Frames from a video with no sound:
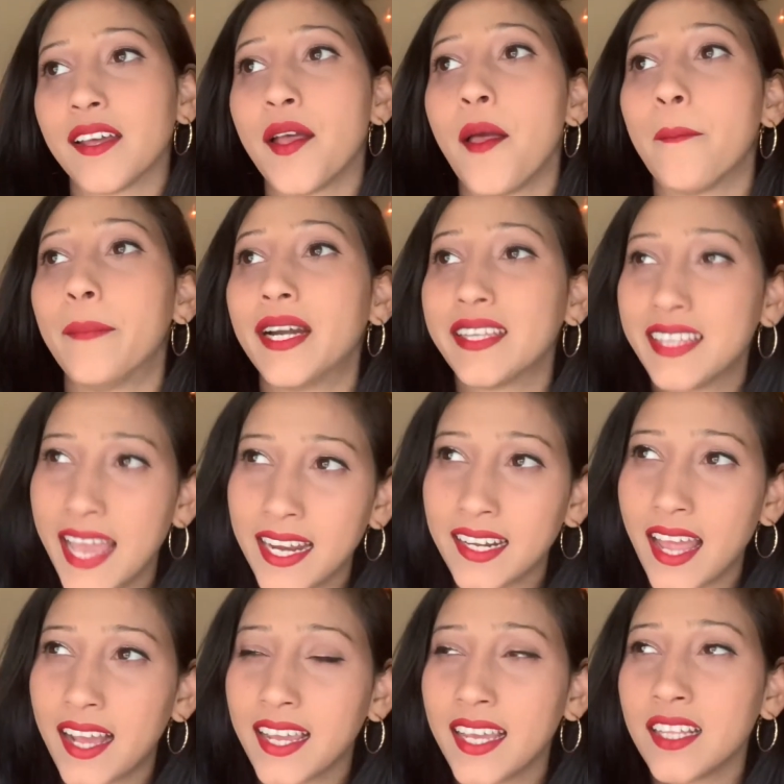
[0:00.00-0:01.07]
But then
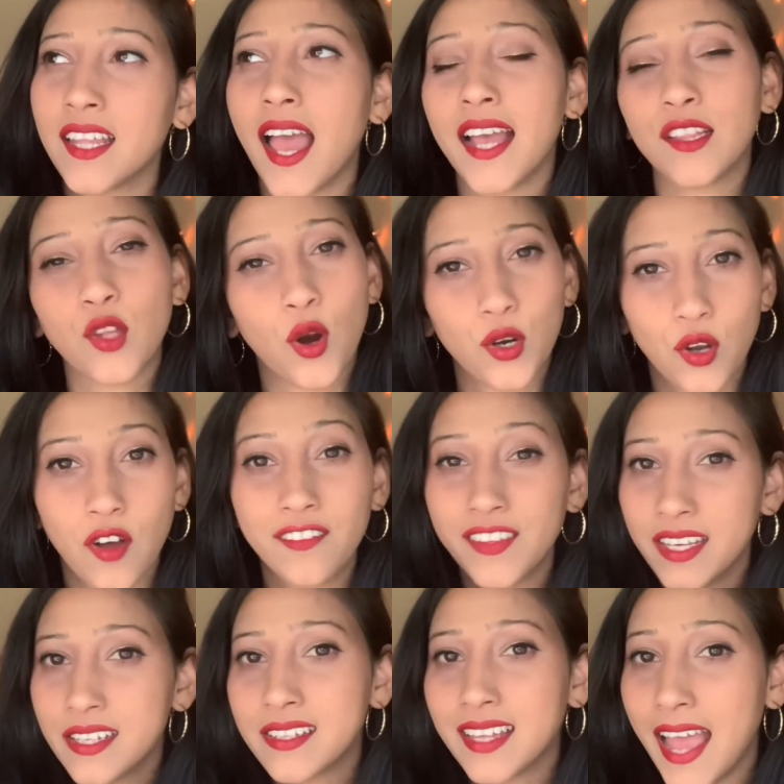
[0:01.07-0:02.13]
again I thought of
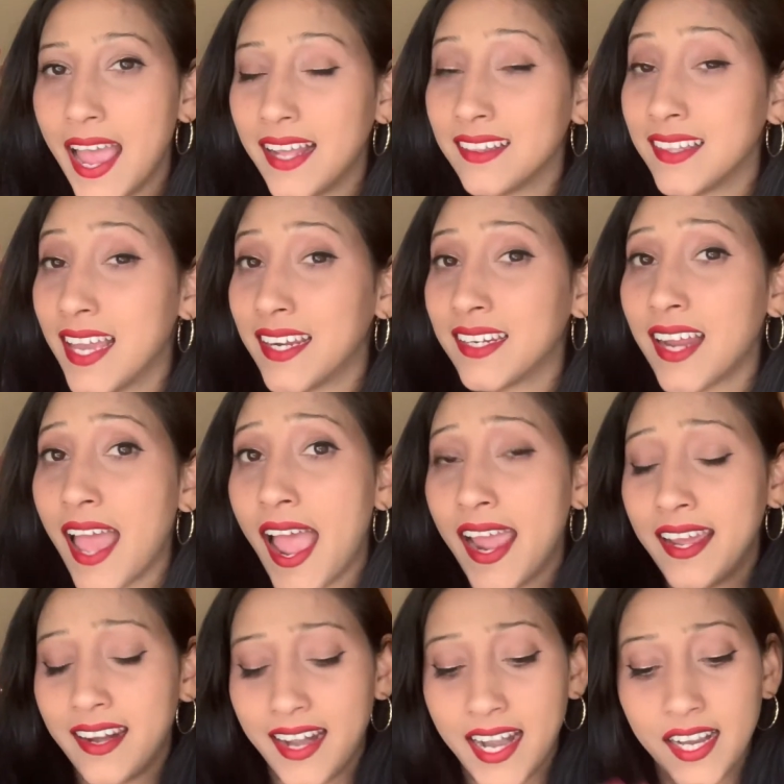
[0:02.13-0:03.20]
this, and then I
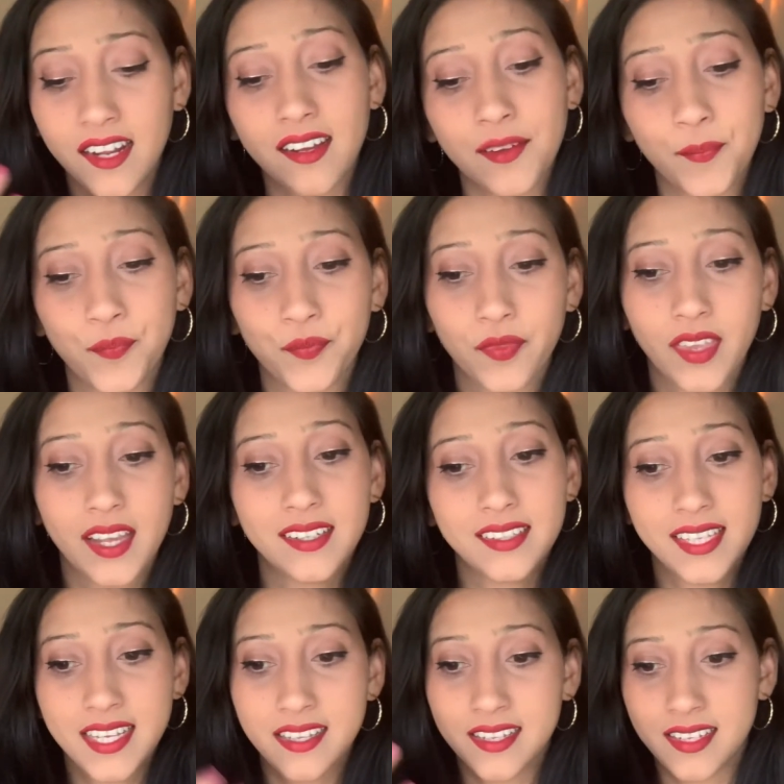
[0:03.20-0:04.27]
read
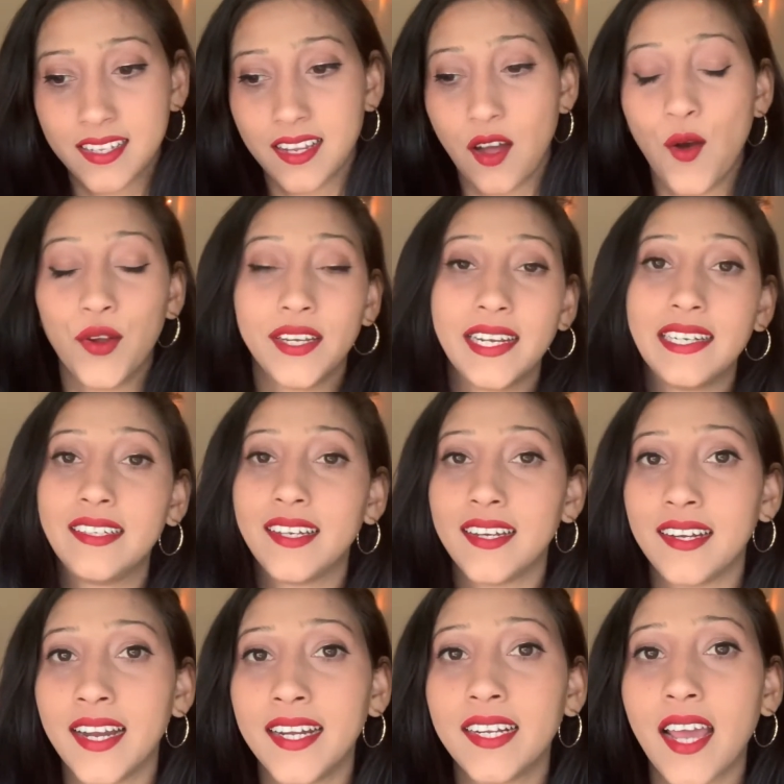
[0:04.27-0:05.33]
this on
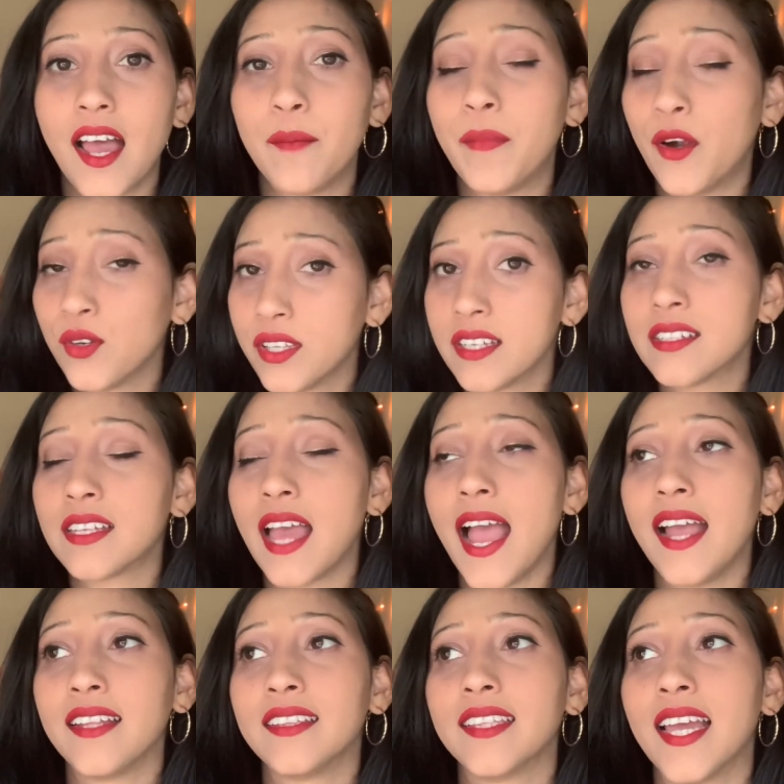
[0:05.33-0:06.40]
internet about this,
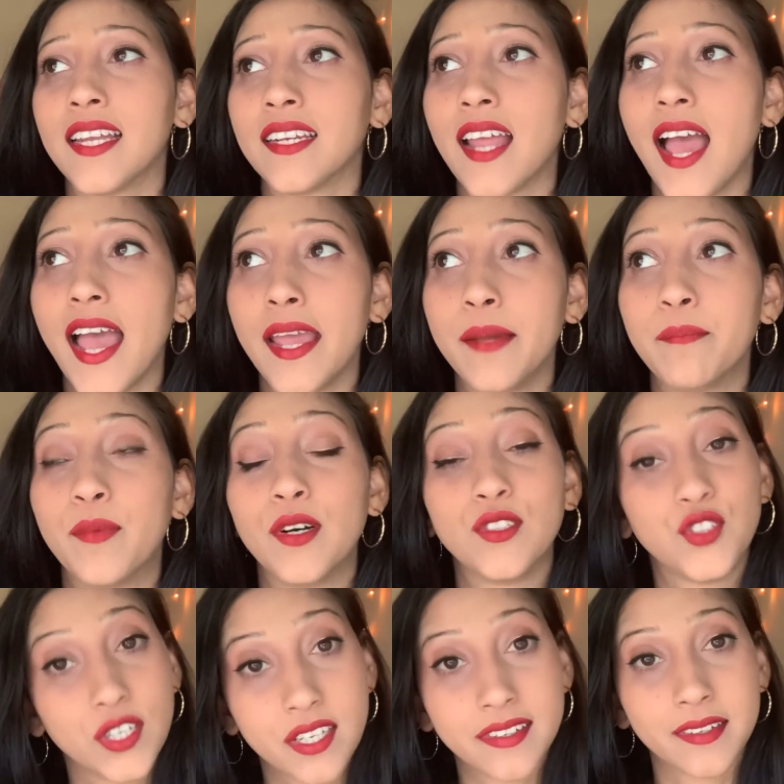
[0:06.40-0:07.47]
and then I
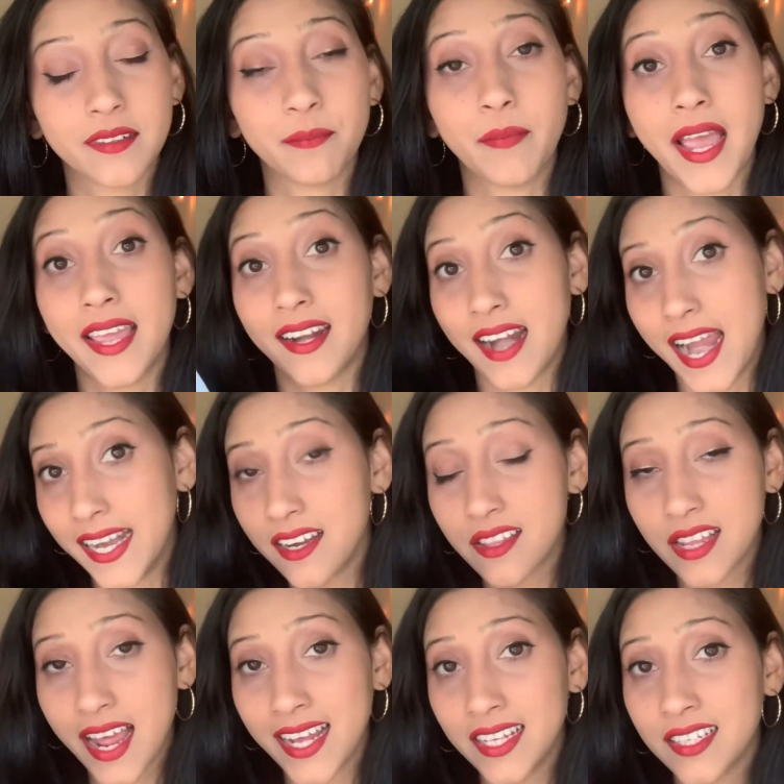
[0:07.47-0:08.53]
purchased my right
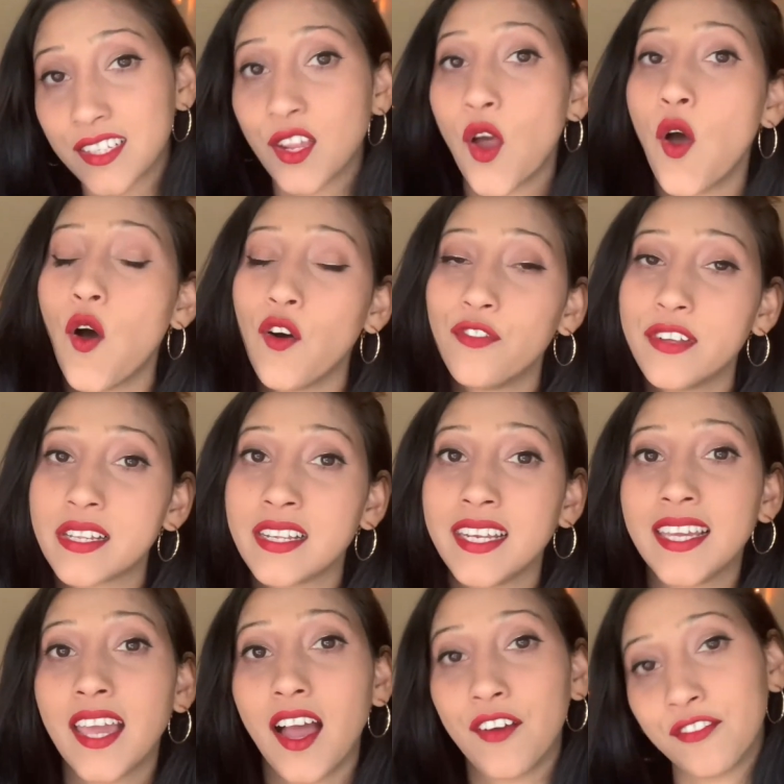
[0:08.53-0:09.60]
size obviously
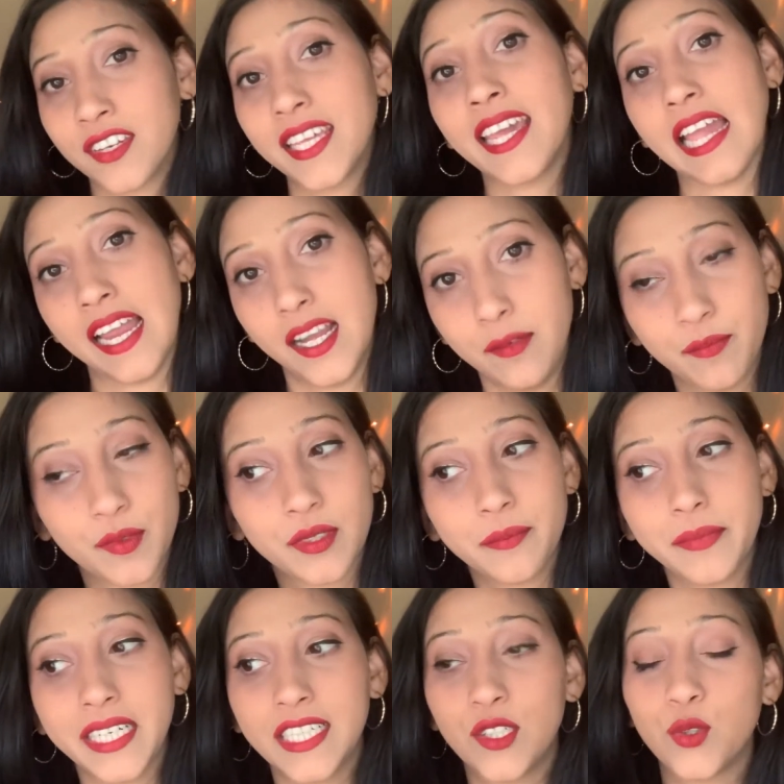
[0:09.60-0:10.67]
Avni helped
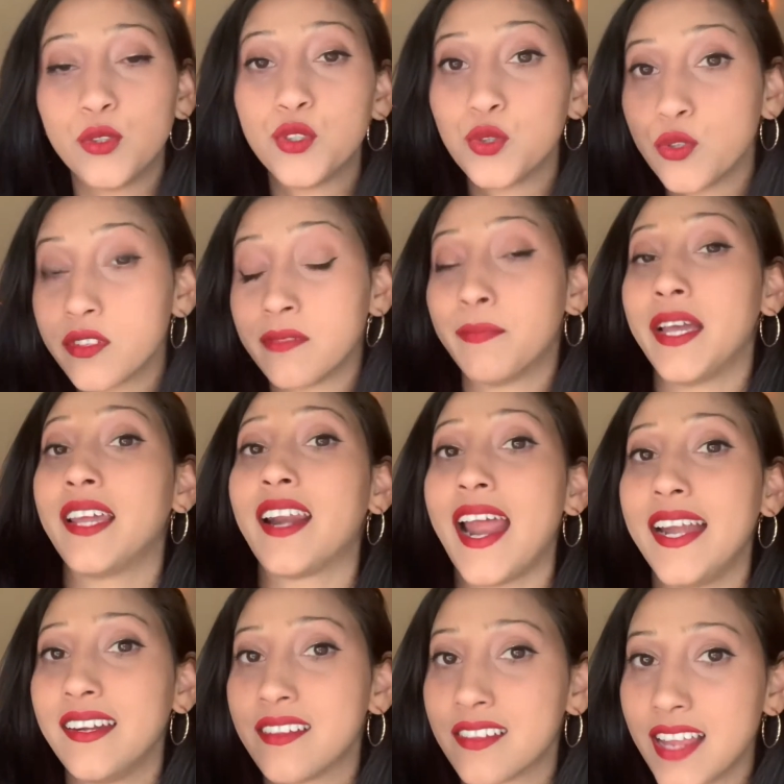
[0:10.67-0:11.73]
me to choose my
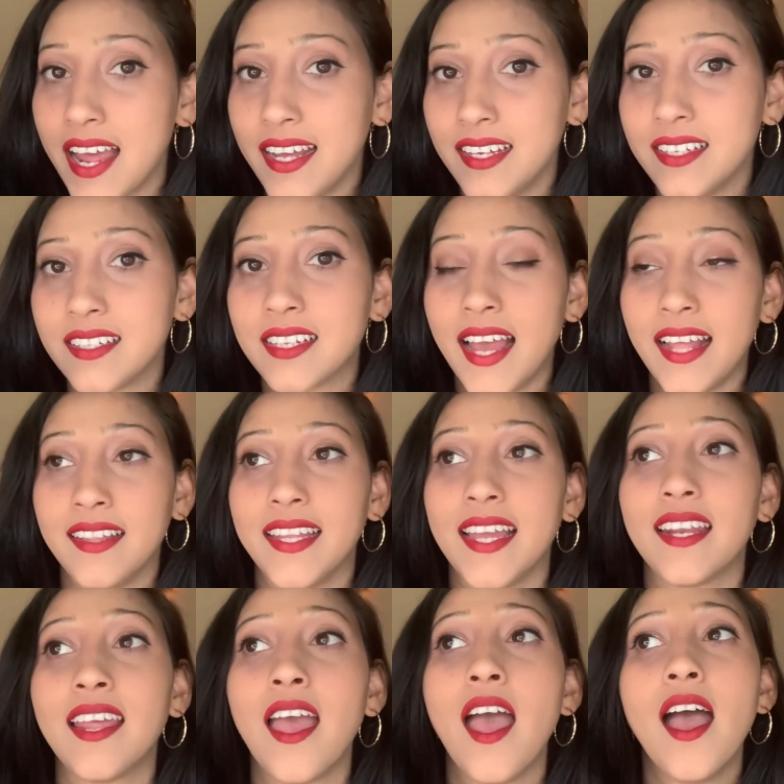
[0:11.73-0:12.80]
right size, and then
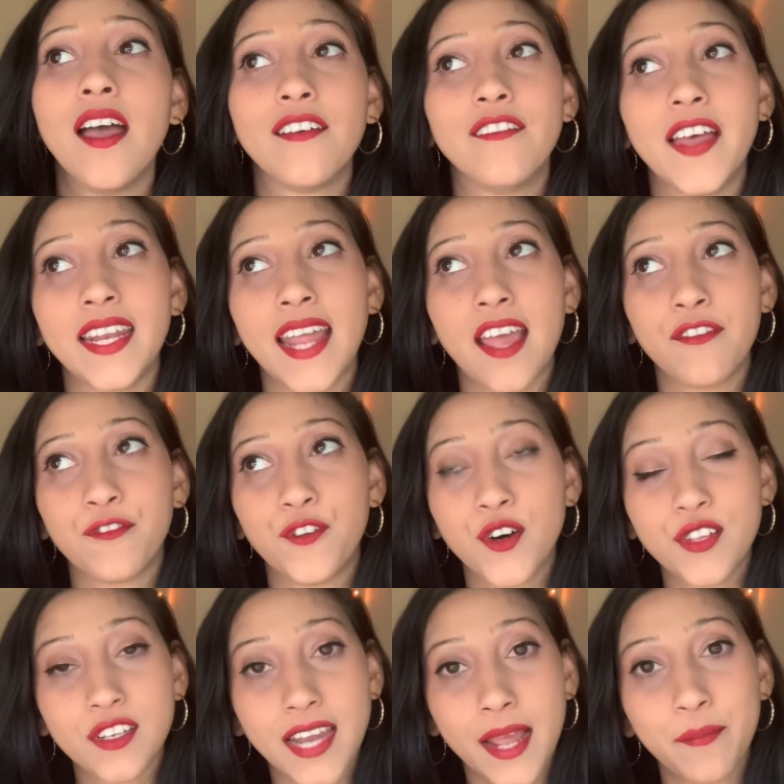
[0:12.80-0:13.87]
when I first
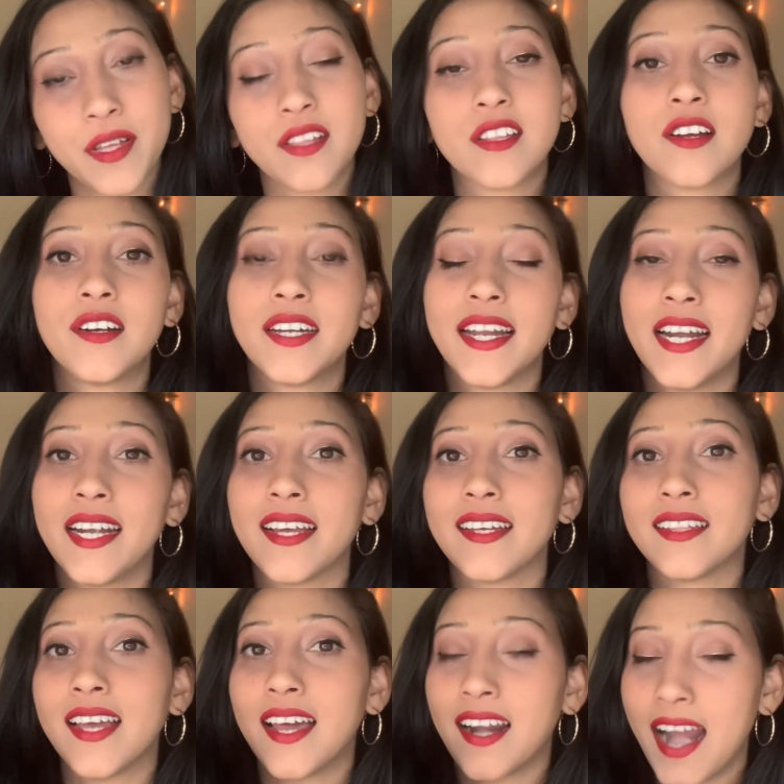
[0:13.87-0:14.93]
time inserted
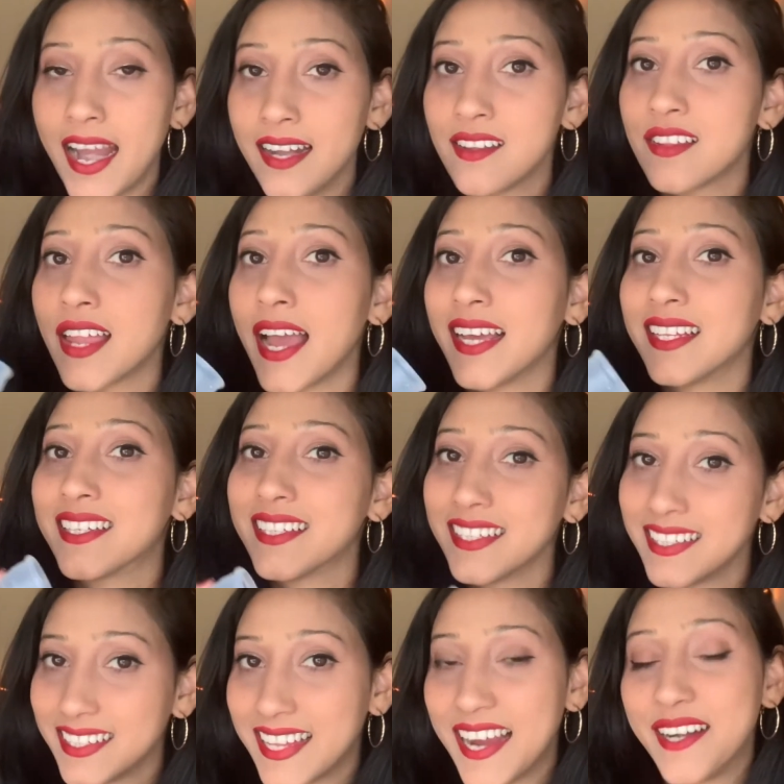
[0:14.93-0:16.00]
the right size
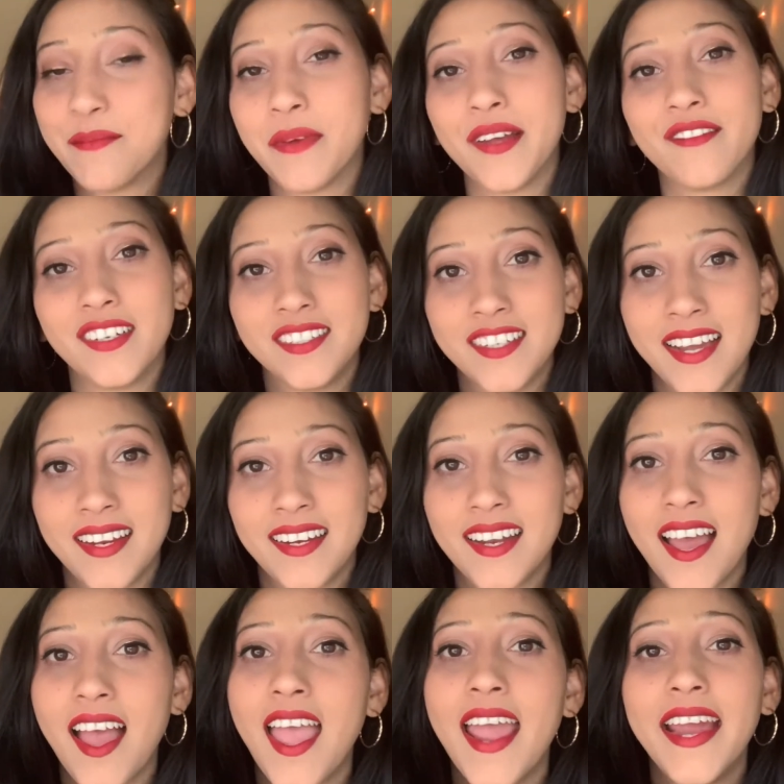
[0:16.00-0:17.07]
inside my vagina,
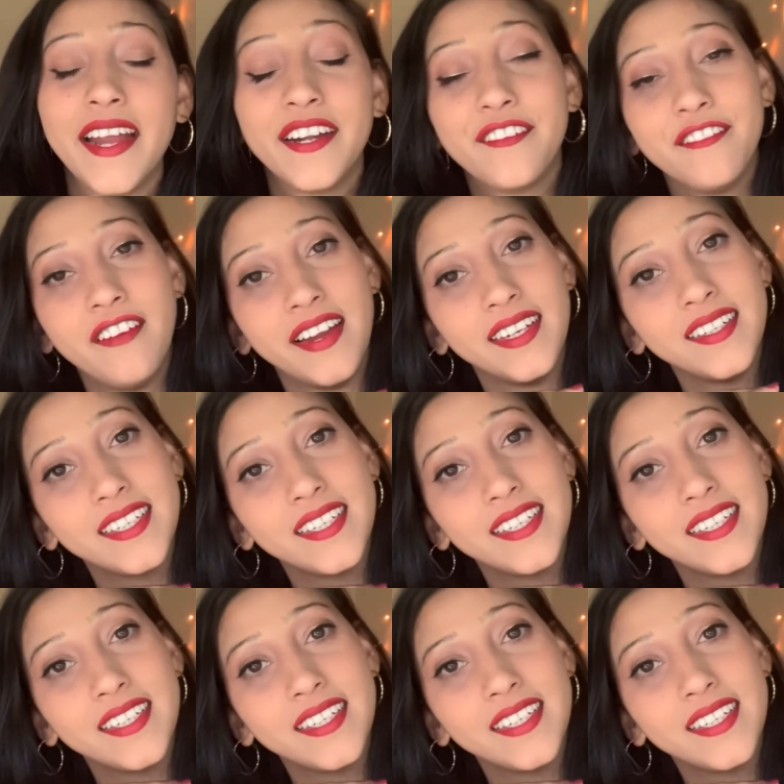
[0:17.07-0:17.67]
it went